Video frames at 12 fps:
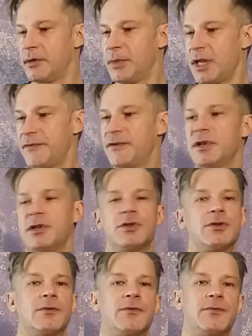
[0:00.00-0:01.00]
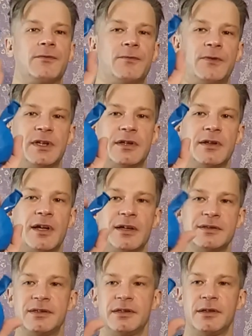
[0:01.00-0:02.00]
but I think it should fit
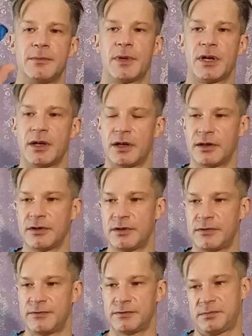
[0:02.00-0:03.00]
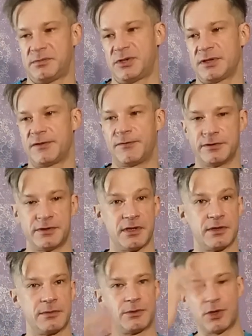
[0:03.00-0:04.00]
nicely in my hand, just for
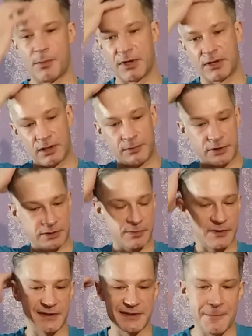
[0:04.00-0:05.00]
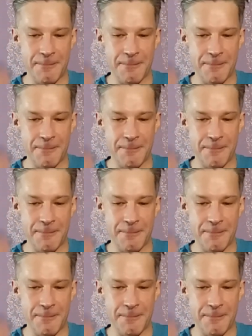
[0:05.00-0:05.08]
the dramatic purpose.